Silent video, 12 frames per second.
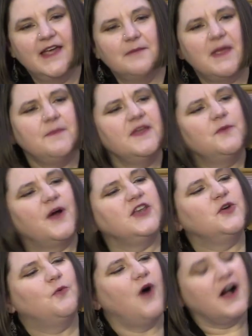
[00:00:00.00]
Maybe when
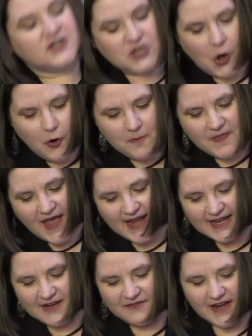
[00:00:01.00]
you walked home
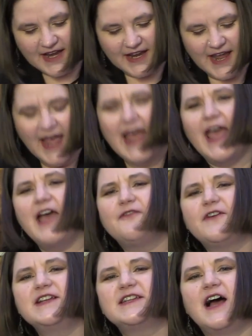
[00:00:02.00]
that evening,
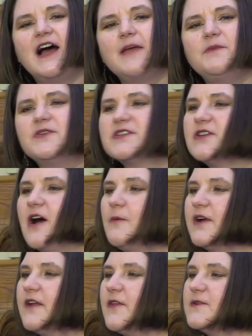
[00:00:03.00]
every time you saw
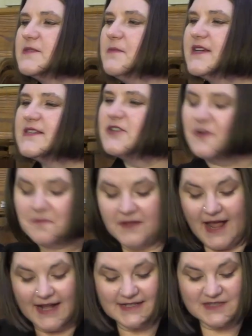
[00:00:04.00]
one of those mustard
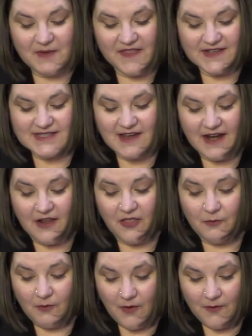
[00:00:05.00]
plants by the side of
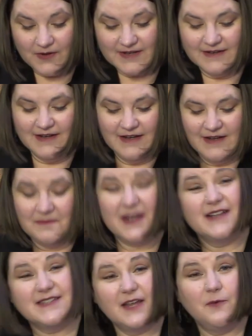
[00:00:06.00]
the road,
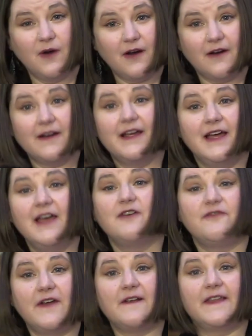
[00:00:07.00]
because they were
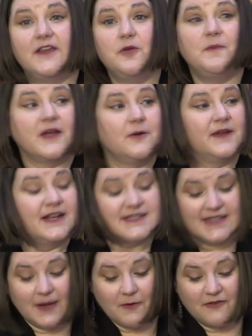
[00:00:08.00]
fairly
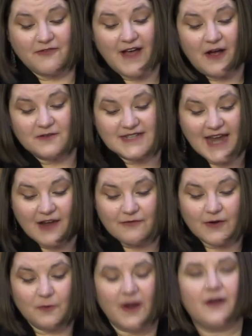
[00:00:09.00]
ubiquitous, they were found
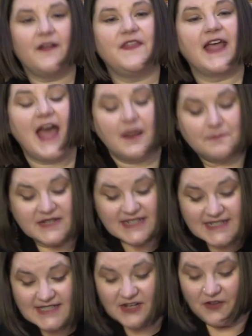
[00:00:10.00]
everywhere and they had
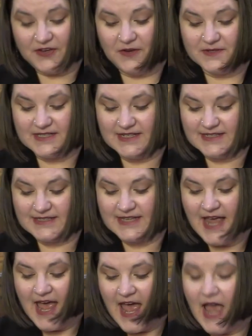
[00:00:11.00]
medicinal uses
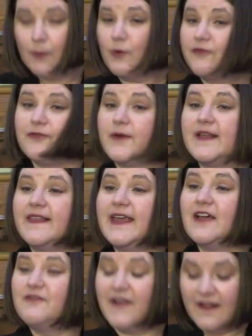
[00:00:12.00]
and were
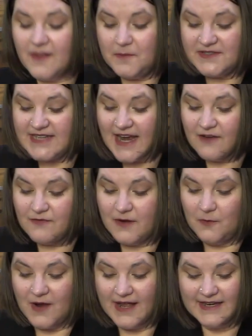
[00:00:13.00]
freely available to
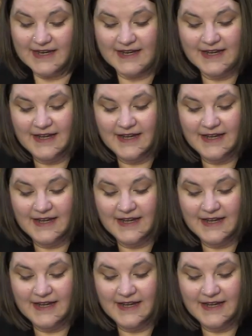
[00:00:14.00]
everyone.